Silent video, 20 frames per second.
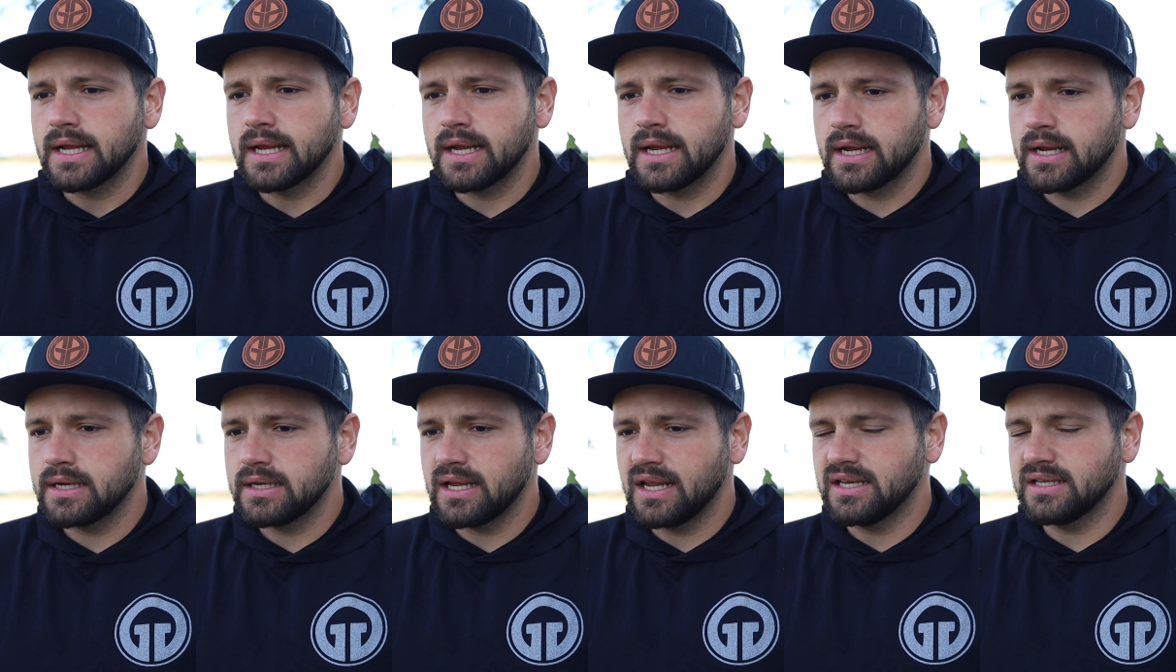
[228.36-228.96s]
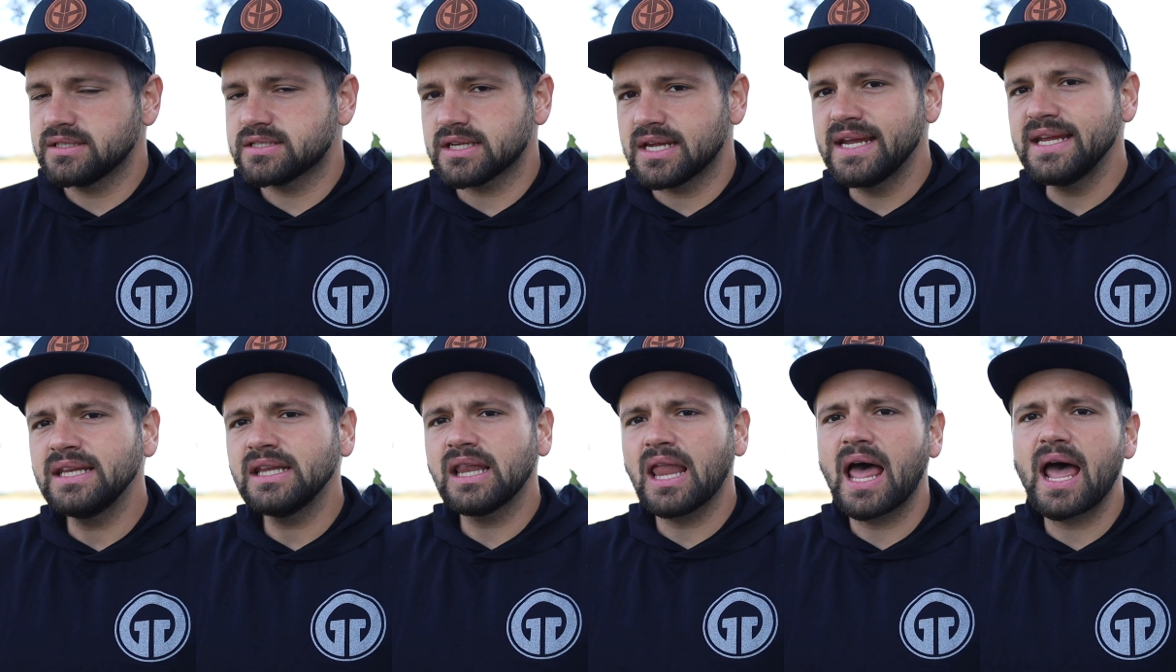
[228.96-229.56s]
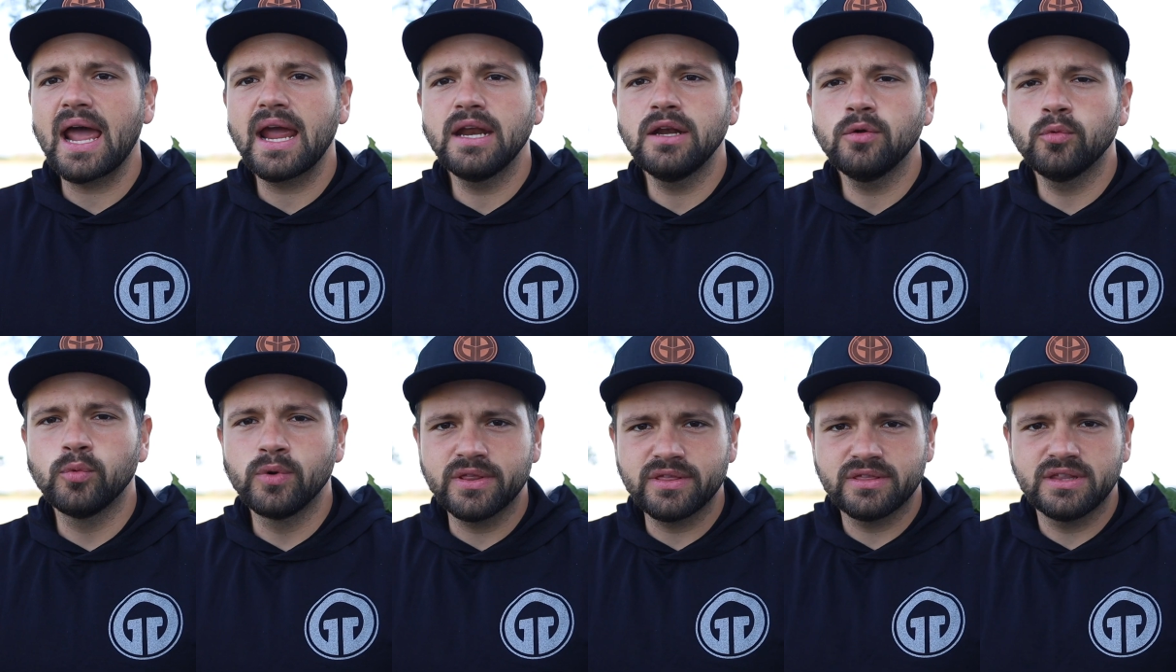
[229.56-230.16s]
And it's in
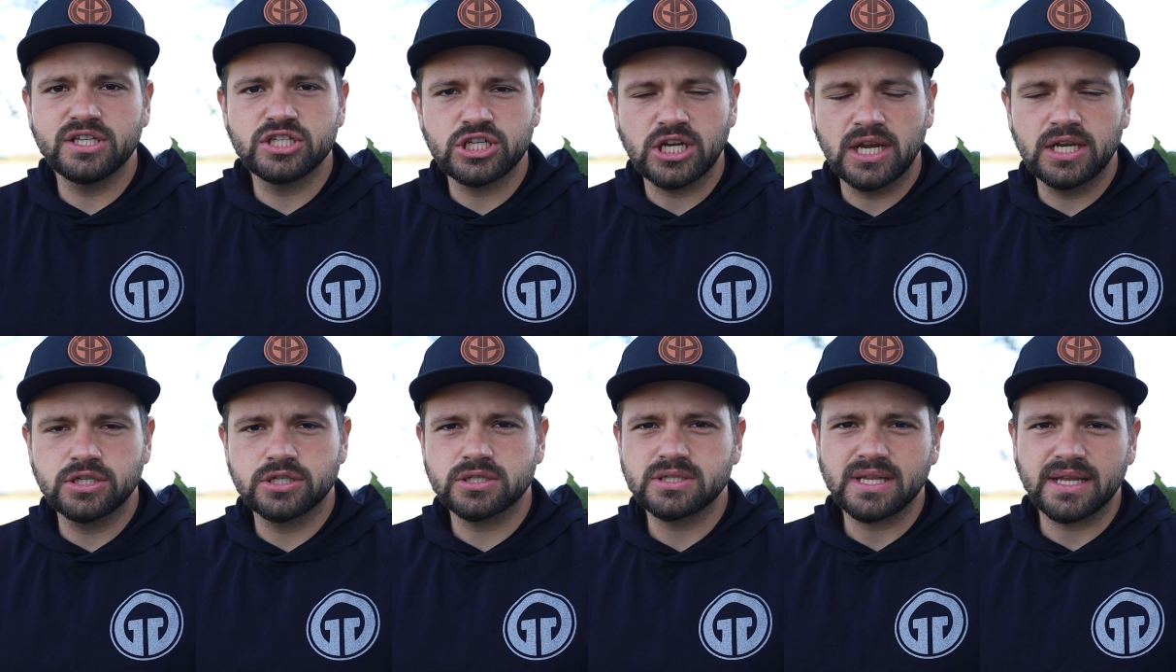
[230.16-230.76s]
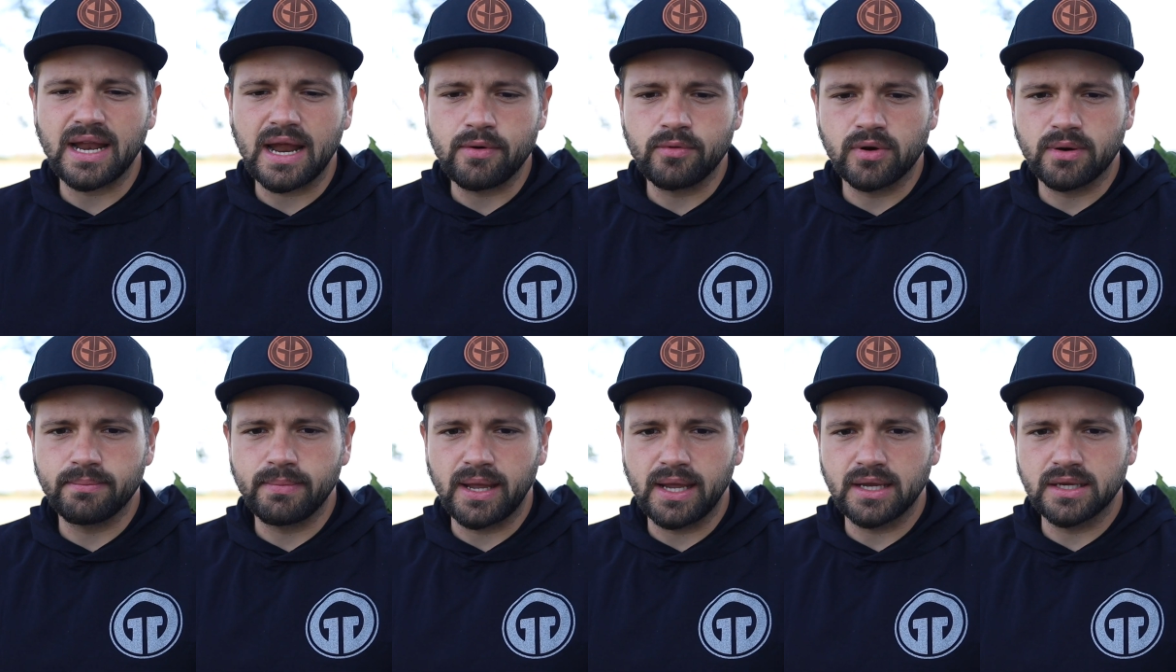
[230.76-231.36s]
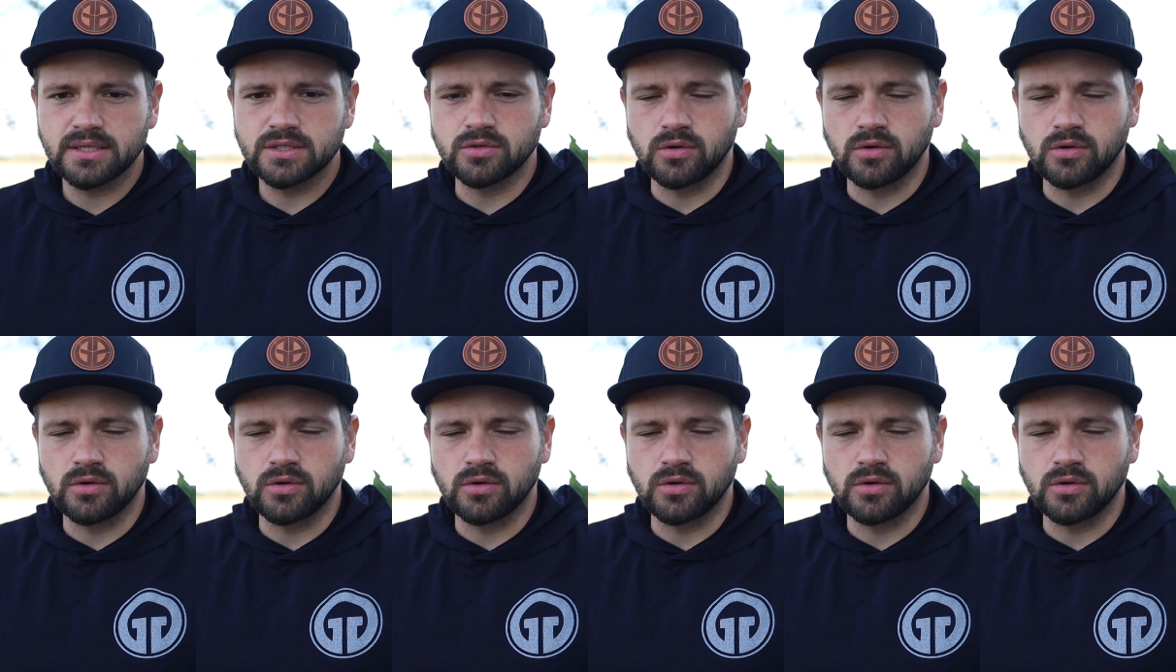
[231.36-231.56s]
line with the changes that I want to make,